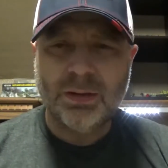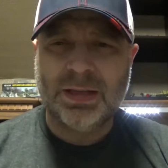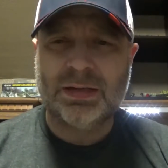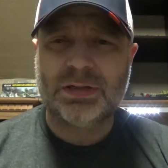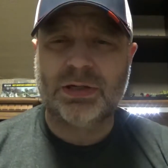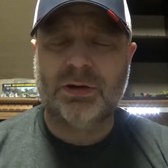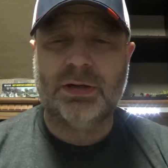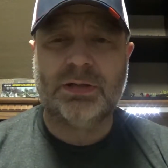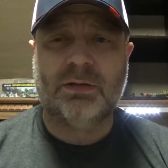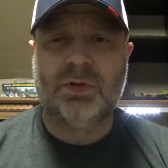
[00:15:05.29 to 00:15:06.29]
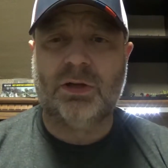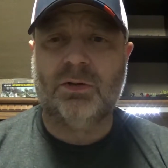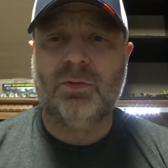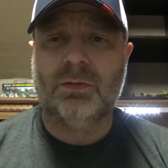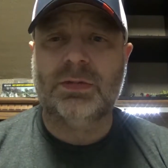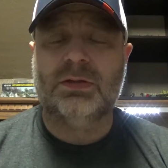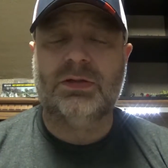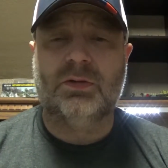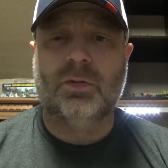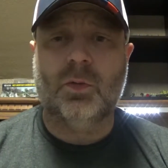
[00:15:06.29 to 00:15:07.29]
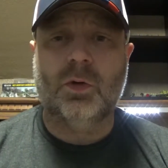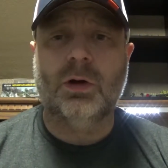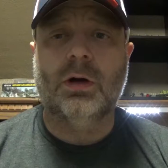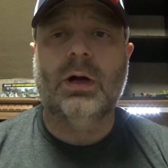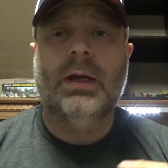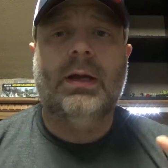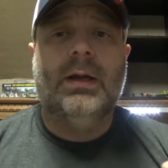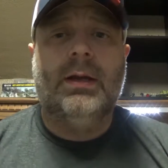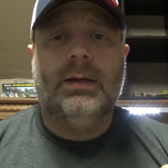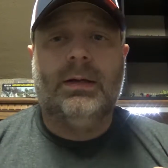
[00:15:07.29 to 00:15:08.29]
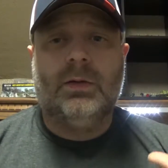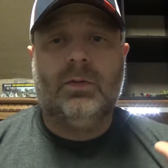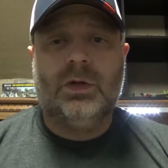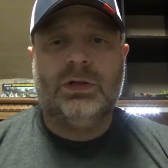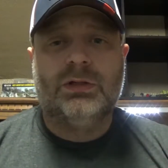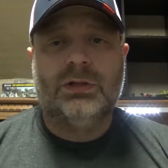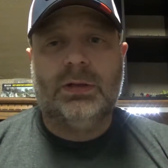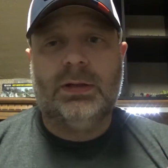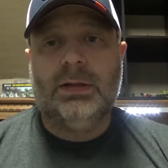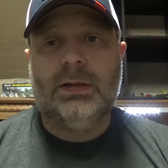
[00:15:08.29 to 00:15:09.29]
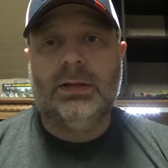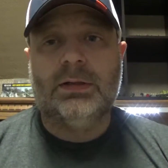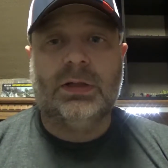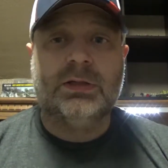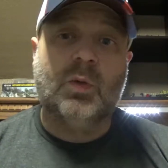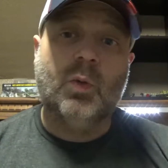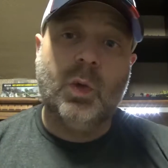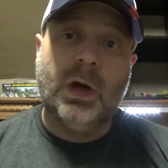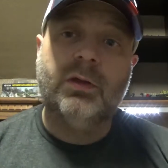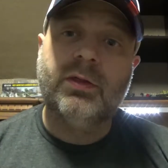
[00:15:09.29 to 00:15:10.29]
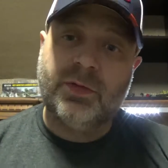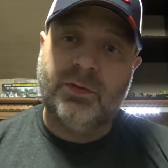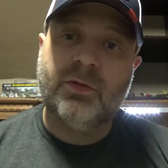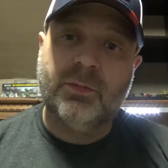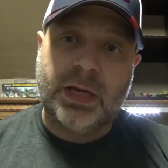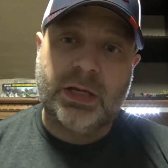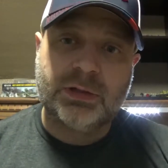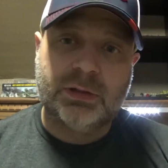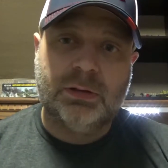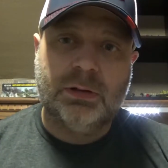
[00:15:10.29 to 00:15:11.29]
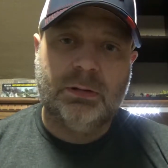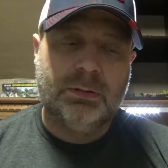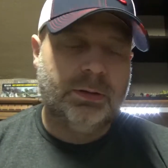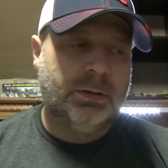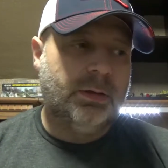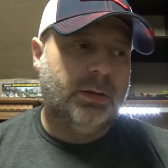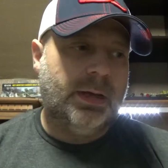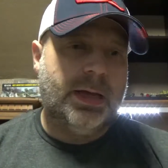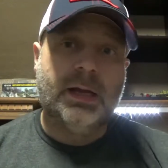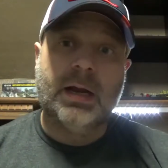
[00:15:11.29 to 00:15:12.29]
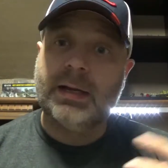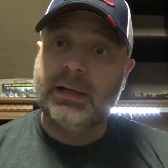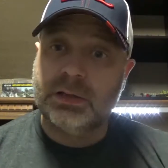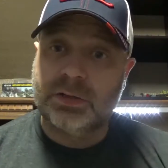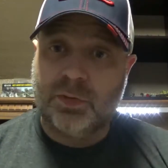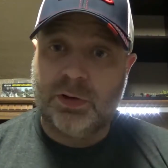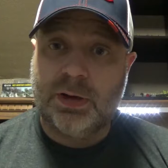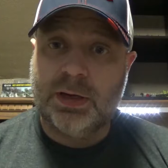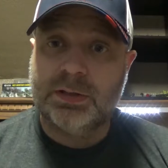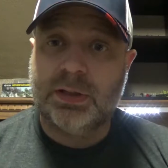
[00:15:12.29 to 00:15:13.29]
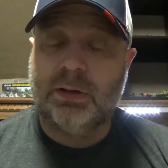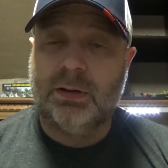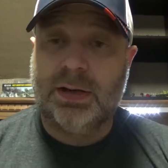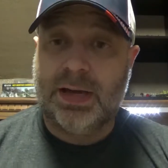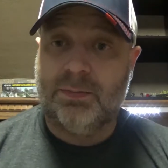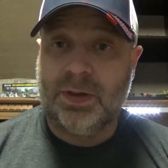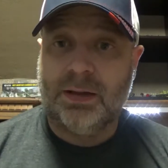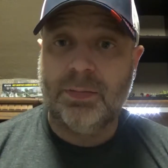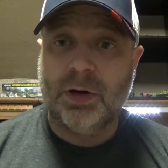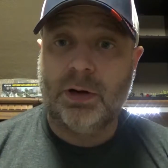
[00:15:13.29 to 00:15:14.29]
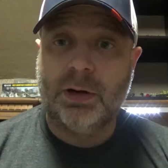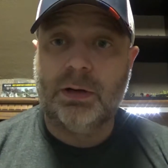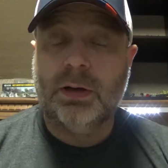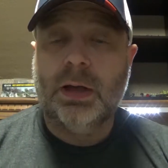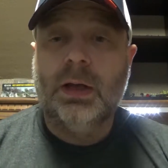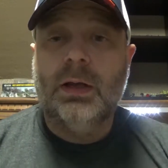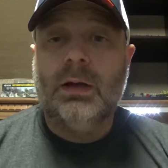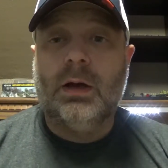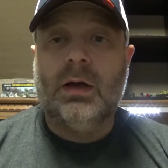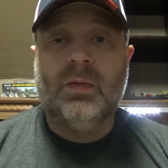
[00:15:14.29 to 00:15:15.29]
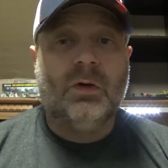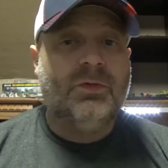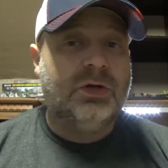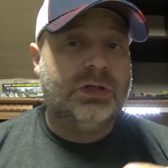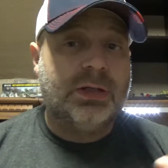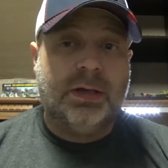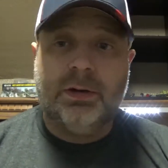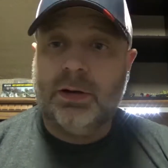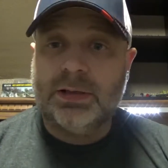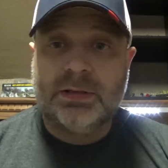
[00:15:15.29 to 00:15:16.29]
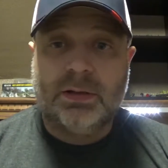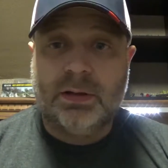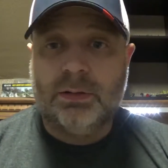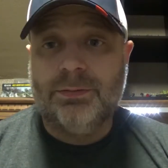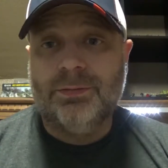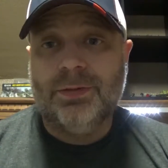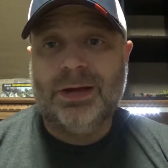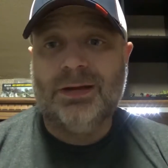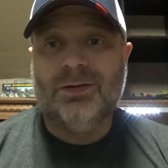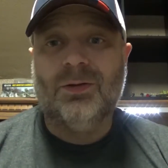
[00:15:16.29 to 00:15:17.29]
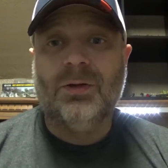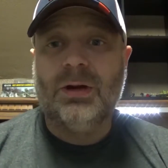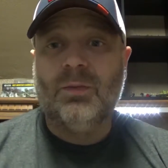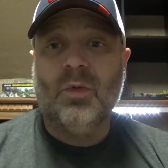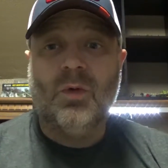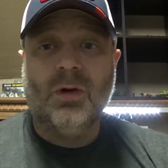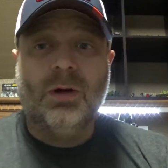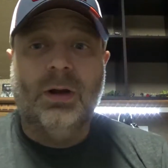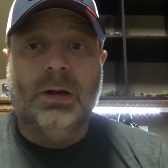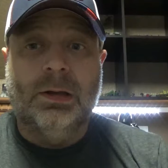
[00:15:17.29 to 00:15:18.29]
They had a series of the uniforms of the Civil War, which it's a wealth of information and ideas for you guys that game that period, or if you're just interested in learning more